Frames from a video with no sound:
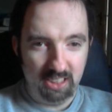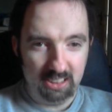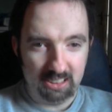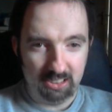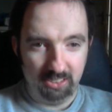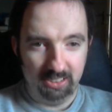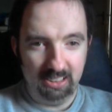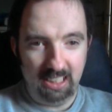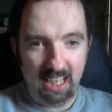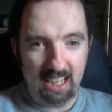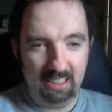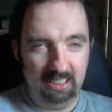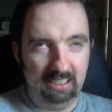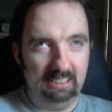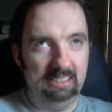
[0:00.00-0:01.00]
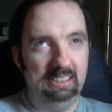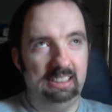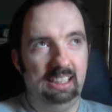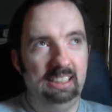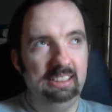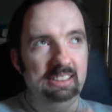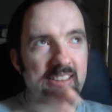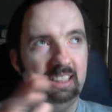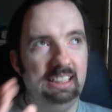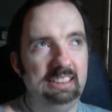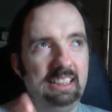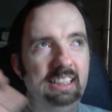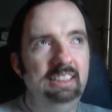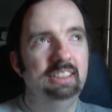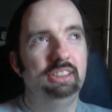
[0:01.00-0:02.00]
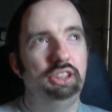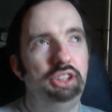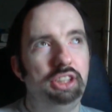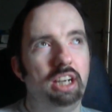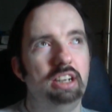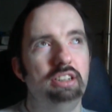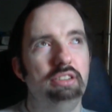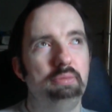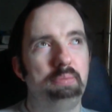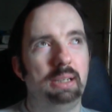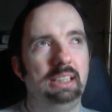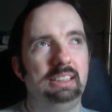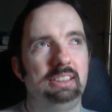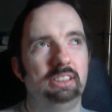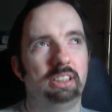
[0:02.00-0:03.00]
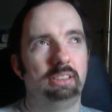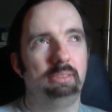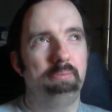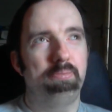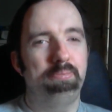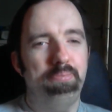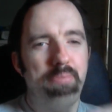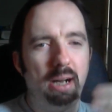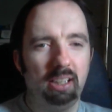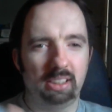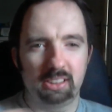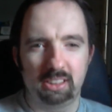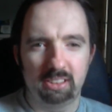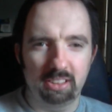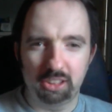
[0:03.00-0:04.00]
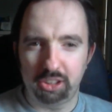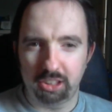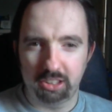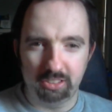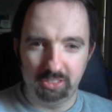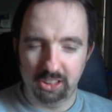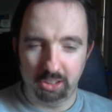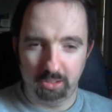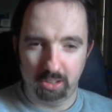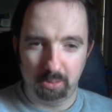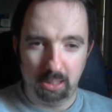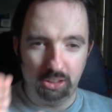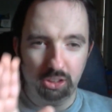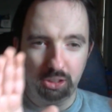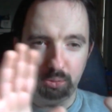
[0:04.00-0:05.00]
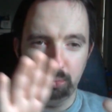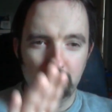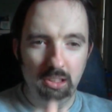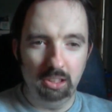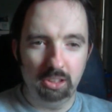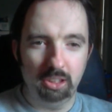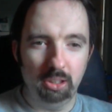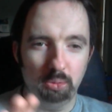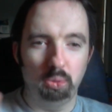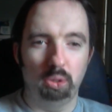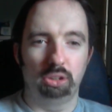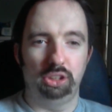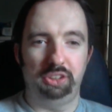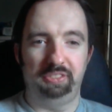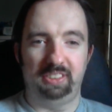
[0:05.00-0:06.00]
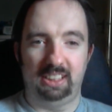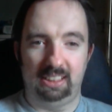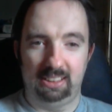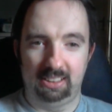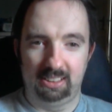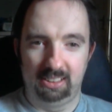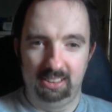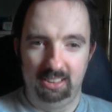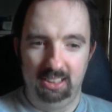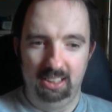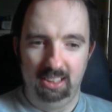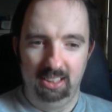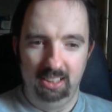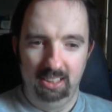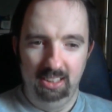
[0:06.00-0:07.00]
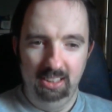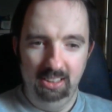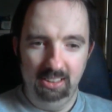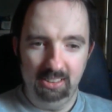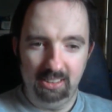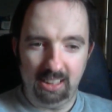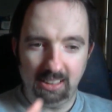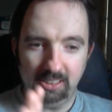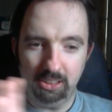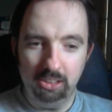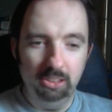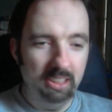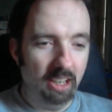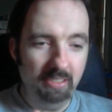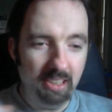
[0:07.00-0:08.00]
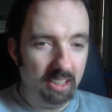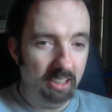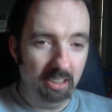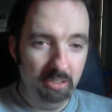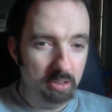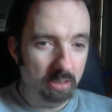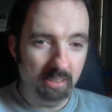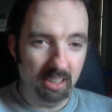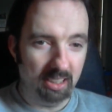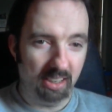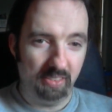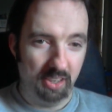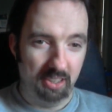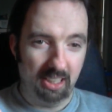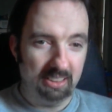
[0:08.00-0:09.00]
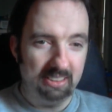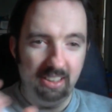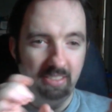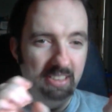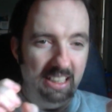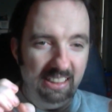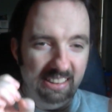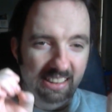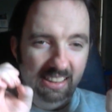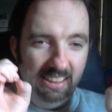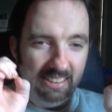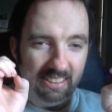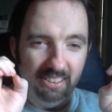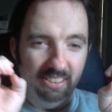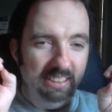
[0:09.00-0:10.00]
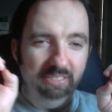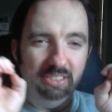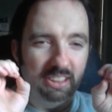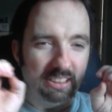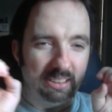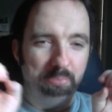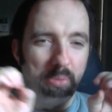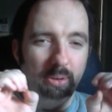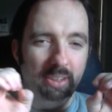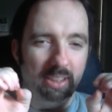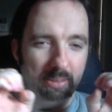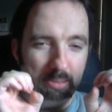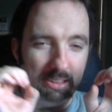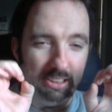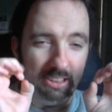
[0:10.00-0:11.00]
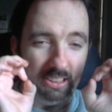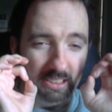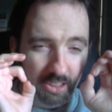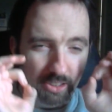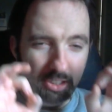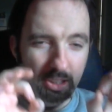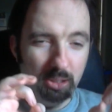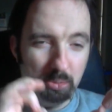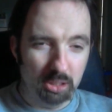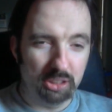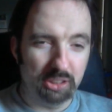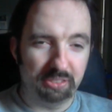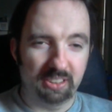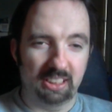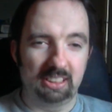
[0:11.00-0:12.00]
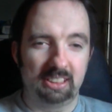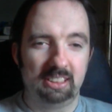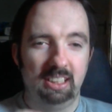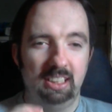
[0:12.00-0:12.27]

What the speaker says: It's not in the. It's in the show, but it's not part of the show. If you see what I mean, just look at the watch face. That's the only clue I'm going to give you. That's the only. It's not even a spoiler, but just look at the watch face.